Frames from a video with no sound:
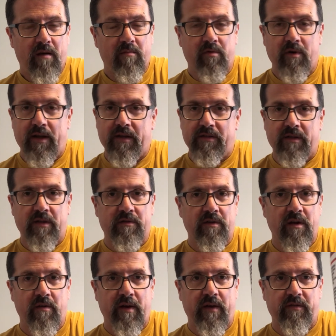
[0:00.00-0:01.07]
Boy, that sounds
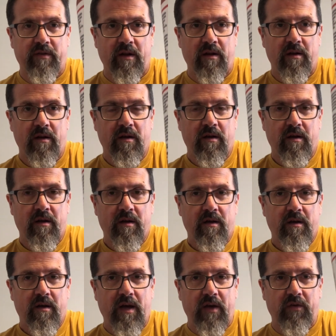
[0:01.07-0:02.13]
interesting.
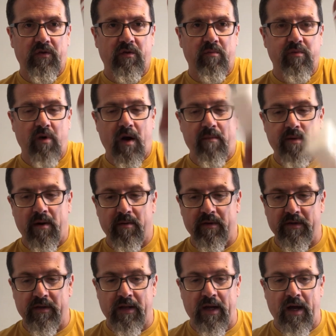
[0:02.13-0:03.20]
Has super hot
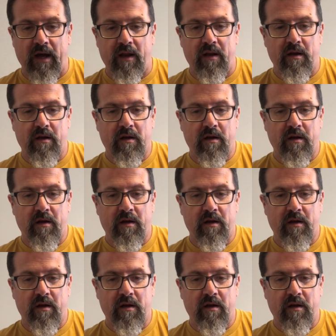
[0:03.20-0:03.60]
peppers in that.